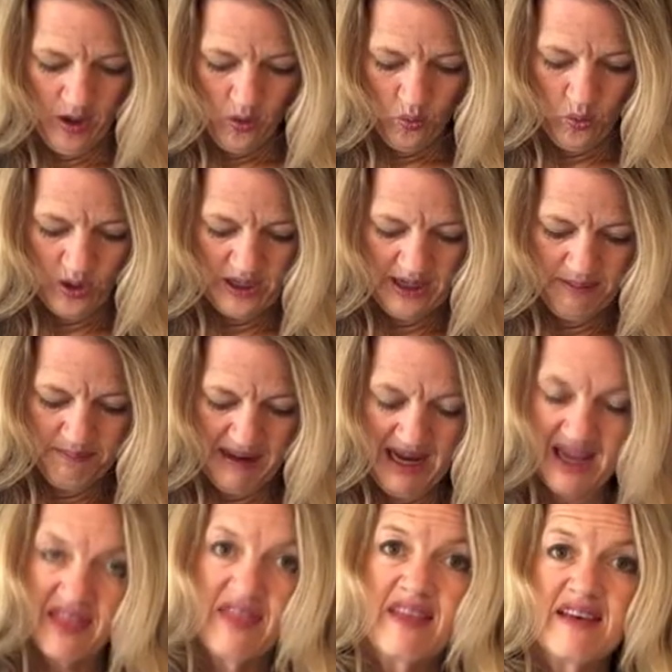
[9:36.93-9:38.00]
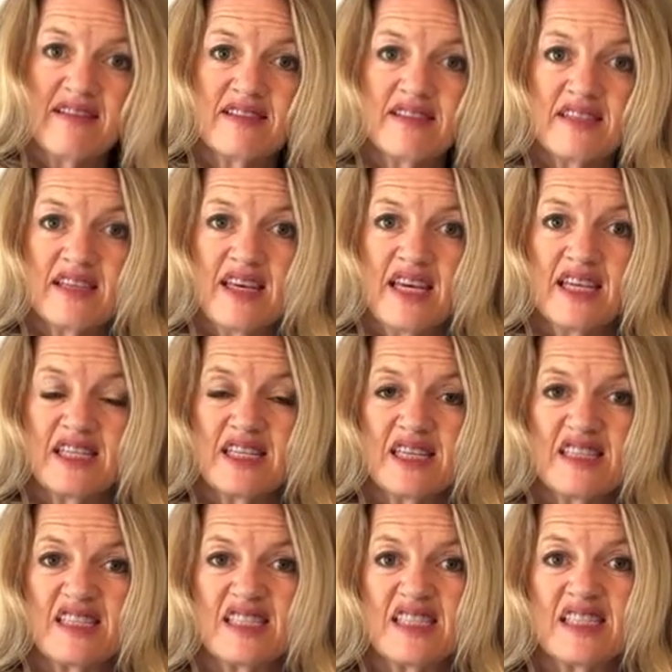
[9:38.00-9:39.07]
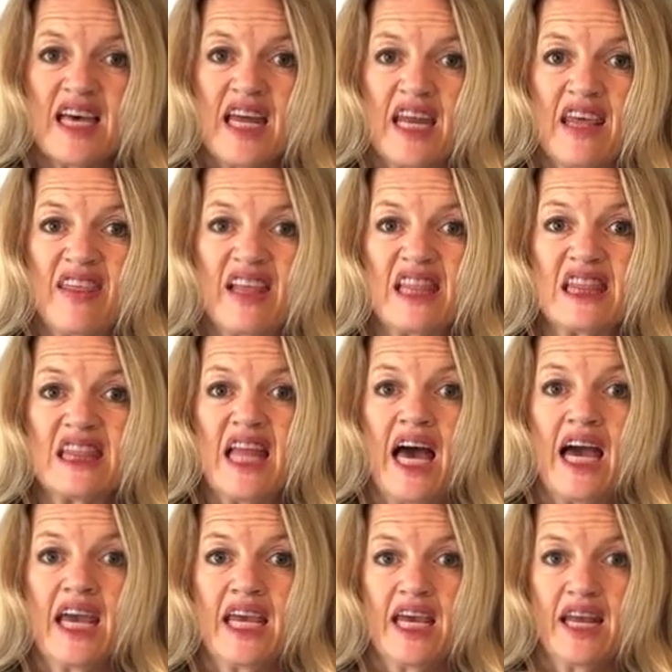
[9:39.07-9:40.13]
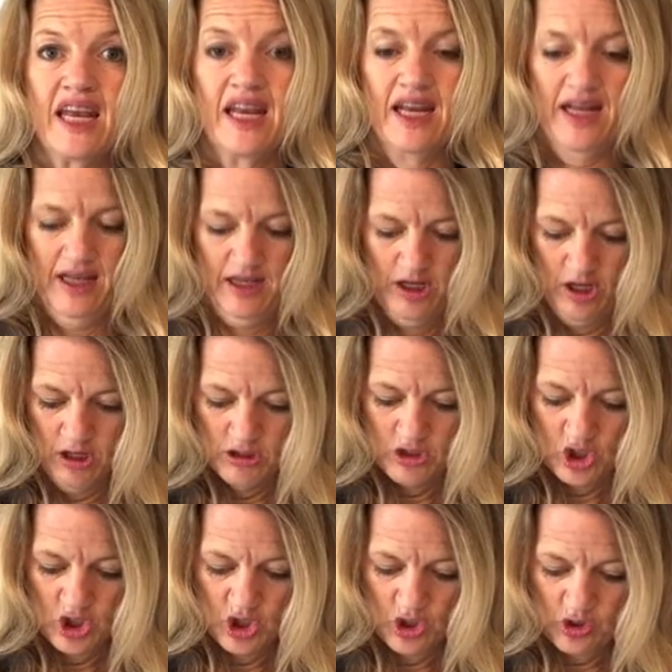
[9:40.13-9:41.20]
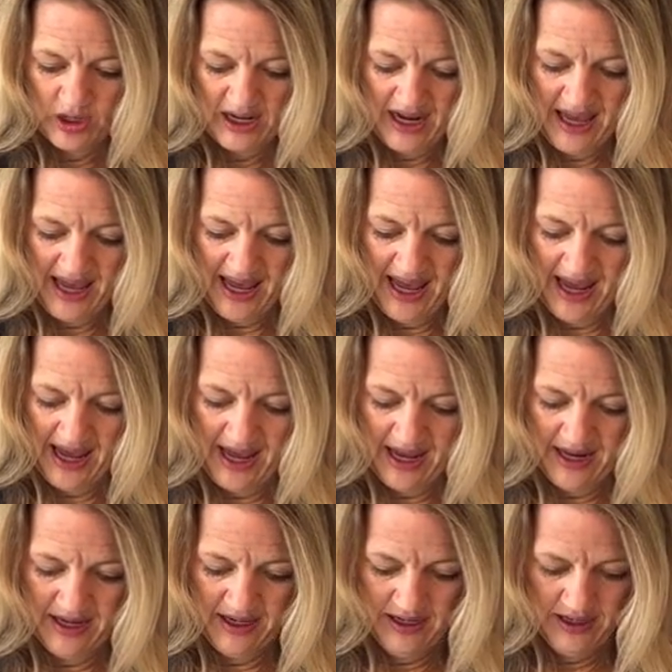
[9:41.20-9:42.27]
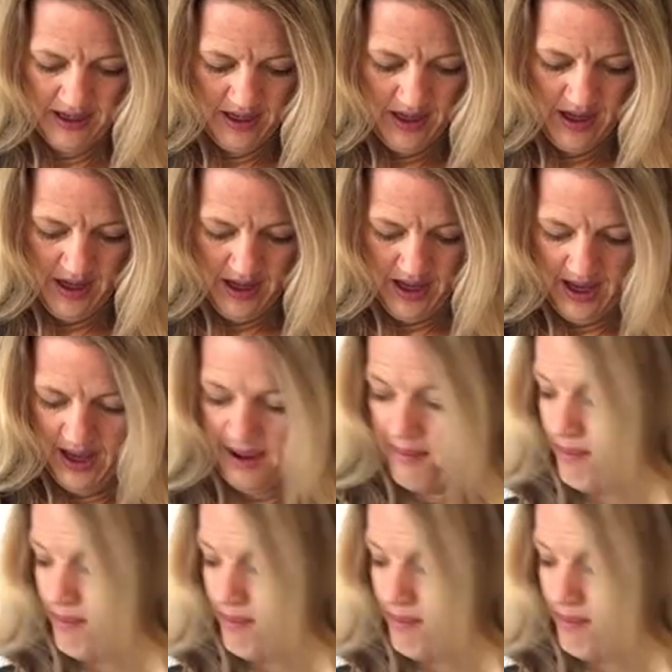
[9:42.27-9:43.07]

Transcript: We're gonna make this into Sunny the lion. So you're gonna add a